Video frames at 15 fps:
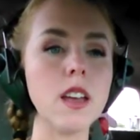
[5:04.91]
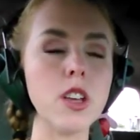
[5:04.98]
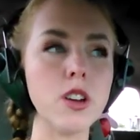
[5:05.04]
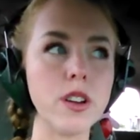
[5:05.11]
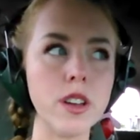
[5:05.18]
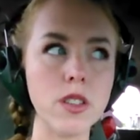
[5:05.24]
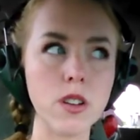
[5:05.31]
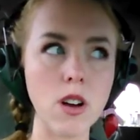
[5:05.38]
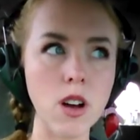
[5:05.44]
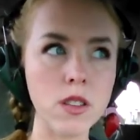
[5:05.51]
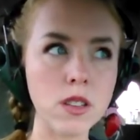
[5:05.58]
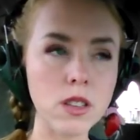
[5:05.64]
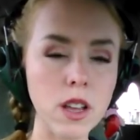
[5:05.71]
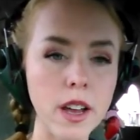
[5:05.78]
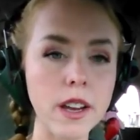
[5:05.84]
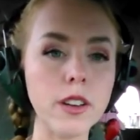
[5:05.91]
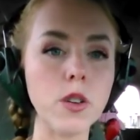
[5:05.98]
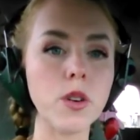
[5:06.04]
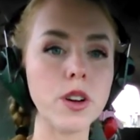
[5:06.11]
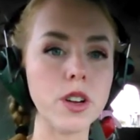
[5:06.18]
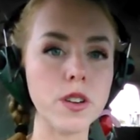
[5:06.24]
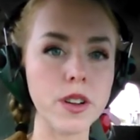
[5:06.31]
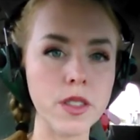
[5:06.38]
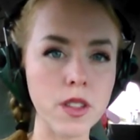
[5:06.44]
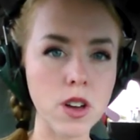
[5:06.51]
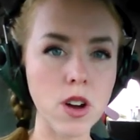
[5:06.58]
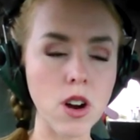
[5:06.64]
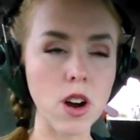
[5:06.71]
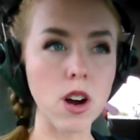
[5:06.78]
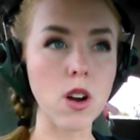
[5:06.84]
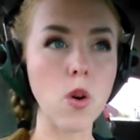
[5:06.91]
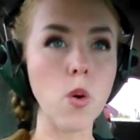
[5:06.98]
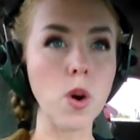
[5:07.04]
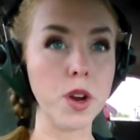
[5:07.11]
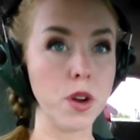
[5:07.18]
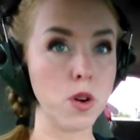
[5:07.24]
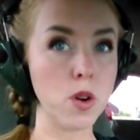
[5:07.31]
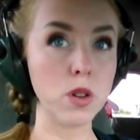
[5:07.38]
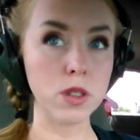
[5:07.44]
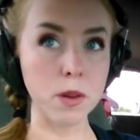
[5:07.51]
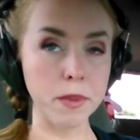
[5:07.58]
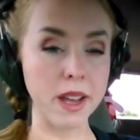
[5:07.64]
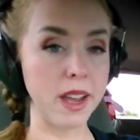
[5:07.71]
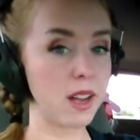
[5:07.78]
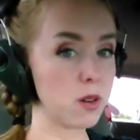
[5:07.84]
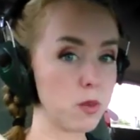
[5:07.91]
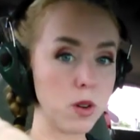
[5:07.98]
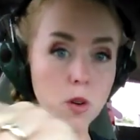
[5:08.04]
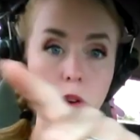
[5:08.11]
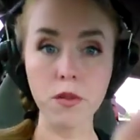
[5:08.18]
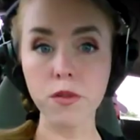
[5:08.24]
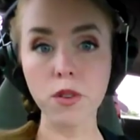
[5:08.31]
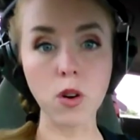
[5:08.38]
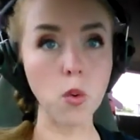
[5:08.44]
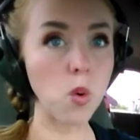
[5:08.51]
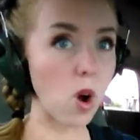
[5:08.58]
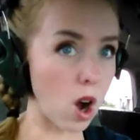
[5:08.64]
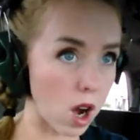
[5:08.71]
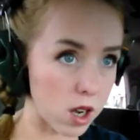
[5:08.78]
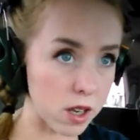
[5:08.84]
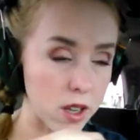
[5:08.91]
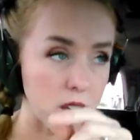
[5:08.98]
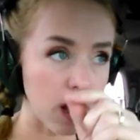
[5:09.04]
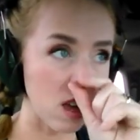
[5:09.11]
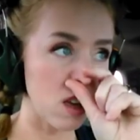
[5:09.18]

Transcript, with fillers: You're either on the line or you're in the car or you're holding my hand and we're going for a walk.